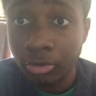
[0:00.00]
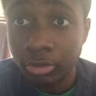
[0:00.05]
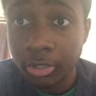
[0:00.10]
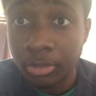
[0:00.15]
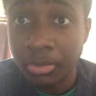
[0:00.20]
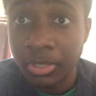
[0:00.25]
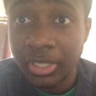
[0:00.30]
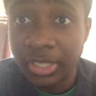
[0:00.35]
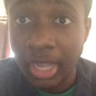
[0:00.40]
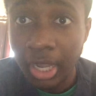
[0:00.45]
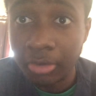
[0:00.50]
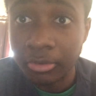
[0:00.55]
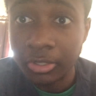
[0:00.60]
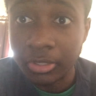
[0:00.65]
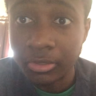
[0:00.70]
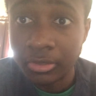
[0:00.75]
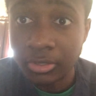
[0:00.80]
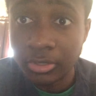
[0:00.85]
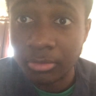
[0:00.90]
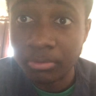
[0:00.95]
going to be
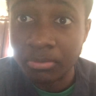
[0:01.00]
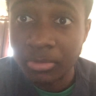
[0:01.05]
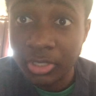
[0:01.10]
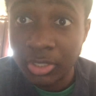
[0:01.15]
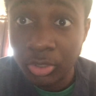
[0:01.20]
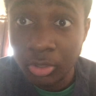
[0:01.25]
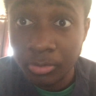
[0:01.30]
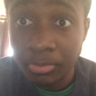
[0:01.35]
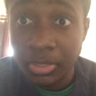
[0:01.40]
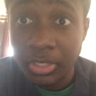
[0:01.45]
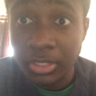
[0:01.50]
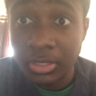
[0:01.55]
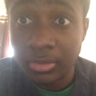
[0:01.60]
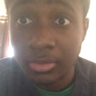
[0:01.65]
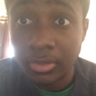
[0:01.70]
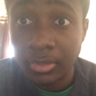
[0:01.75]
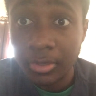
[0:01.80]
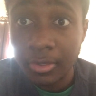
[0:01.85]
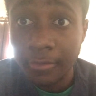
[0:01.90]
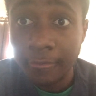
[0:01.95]
counting to Mr.
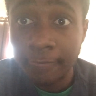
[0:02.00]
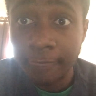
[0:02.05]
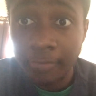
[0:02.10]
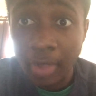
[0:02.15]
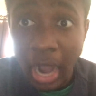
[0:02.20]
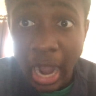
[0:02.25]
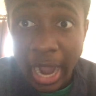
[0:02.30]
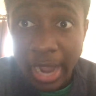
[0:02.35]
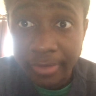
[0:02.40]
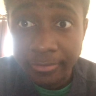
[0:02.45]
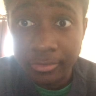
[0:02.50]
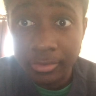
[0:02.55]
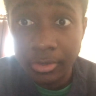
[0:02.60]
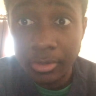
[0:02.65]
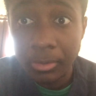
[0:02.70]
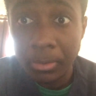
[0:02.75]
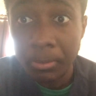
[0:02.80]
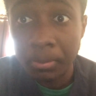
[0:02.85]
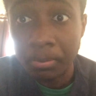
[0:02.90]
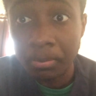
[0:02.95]
Beast
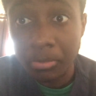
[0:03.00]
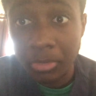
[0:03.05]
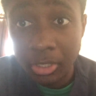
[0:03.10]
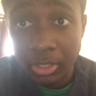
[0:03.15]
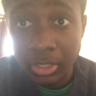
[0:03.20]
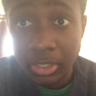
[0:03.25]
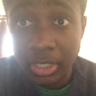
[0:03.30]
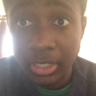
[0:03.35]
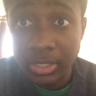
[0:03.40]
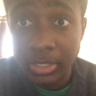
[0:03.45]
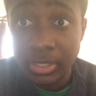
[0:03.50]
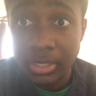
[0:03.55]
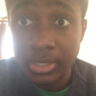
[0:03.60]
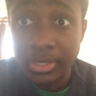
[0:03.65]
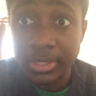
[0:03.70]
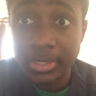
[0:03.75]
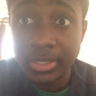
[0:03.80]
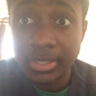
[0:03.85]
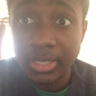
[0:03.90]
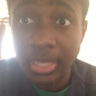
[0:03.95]
5
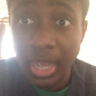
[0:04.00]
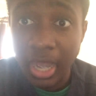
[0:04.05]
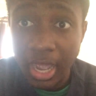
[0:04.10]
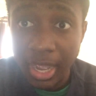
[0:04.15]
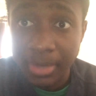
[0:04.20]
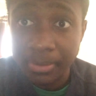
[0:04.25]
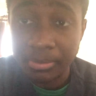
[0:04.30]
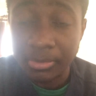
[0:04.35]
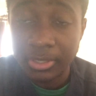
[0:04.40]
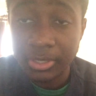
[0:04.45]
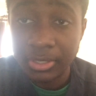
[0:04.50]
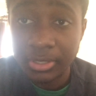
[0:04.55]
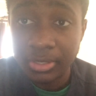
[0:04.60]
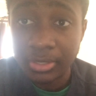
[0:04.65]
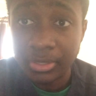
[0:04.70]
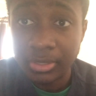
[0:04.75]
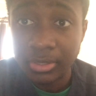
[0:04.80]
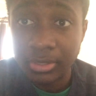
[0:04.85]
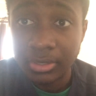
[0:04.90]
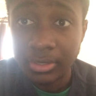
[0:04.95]
million times
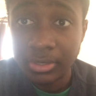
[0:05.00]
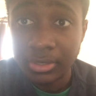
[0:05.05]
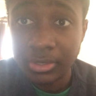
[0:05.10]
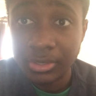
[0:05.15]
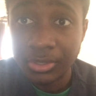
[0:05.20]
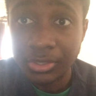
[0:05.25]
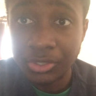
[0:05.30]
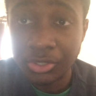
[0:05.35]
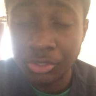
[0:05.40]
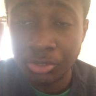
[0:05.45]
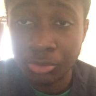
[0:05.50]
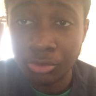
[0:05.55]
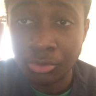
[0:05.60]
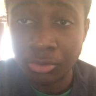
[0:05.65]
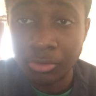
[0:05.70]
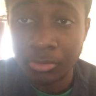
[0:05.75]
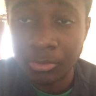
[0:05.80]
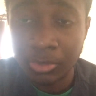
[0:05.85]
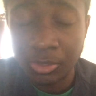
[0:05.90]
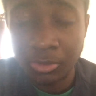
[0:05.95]

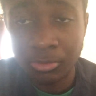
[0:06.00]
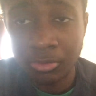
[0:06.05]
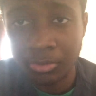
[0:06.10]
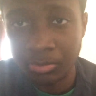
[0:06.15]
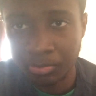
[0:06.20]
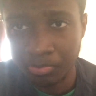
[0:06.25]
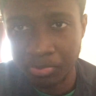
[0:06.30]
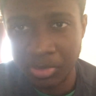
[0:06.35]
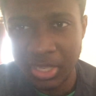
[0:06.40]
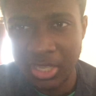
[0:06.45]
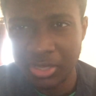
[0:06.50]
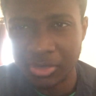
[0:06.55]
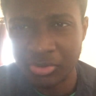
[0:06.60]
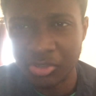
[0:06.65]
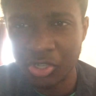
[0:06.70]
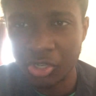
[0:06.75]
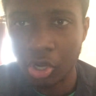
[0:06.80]
to beat, you